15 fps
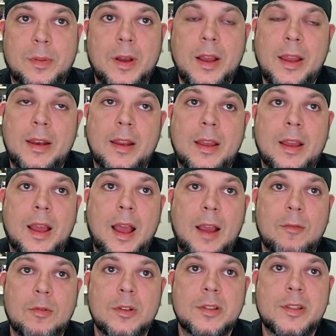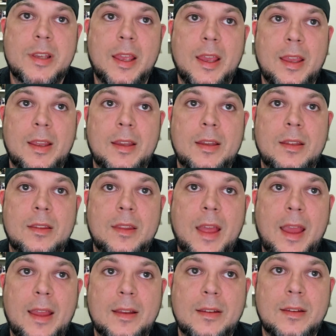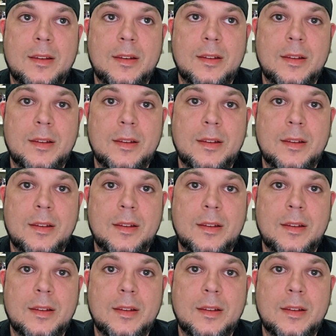But I will say that